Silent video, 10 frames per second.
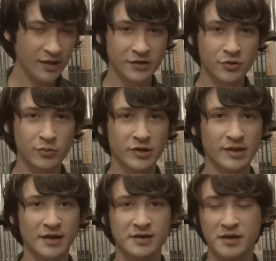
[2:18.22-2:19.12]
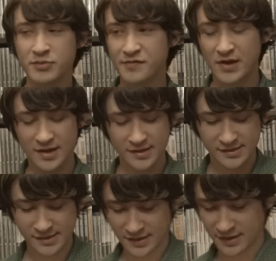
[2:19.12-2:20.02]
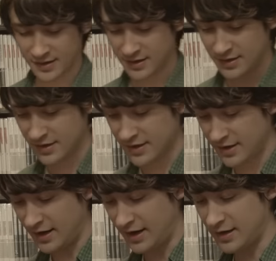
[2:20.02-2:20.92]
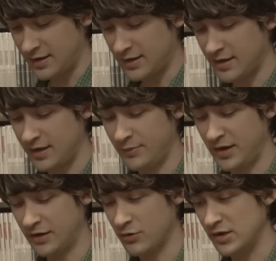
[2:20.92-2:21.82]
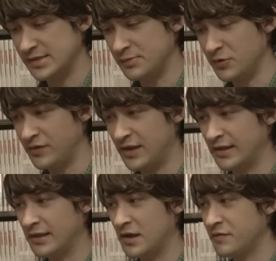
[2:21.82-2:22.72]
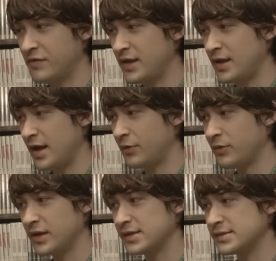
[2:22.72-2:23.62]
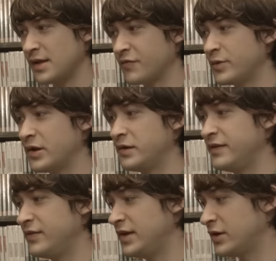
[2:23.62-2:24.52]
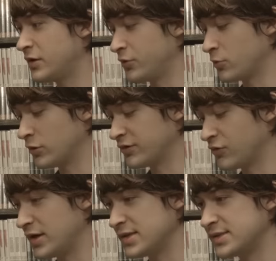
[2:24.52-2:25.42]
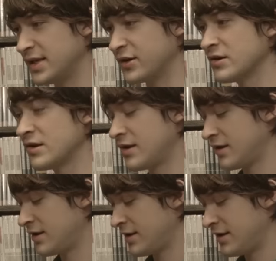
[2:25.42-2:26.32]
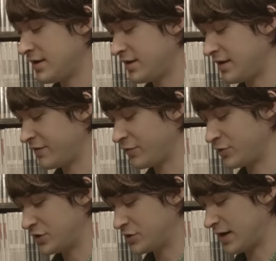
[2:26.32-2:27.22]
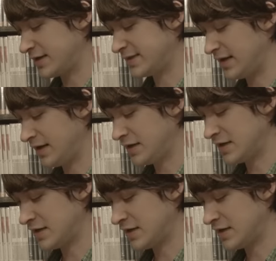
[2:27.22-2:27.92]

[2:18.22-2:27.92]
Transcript: Kubrick allowed to improvise, and he made a crazy movie that I love that I don't think has ever been on DVD called The World's Greatest Sinner that everyone should try to see.